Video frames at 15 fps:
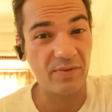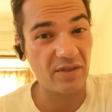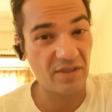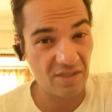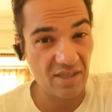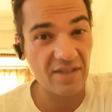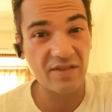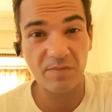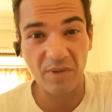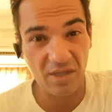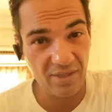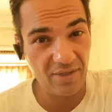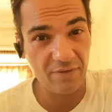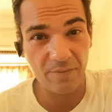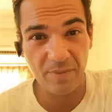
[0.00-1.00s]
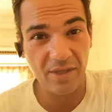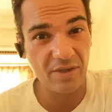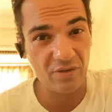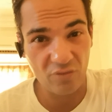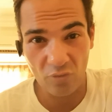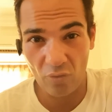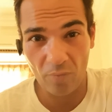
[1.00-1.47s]
And yes, believe me, in
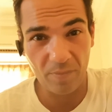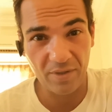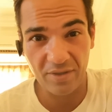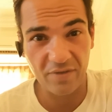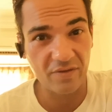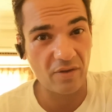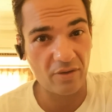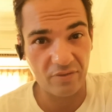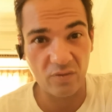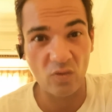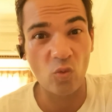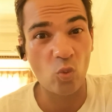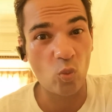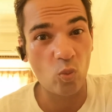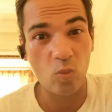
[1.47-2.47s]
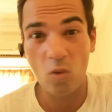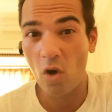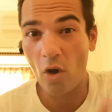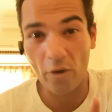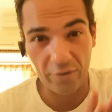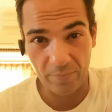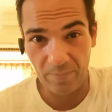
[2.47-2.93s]
Europe it is also
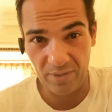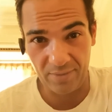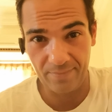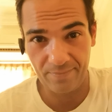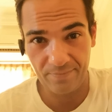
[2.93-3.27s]
horrible,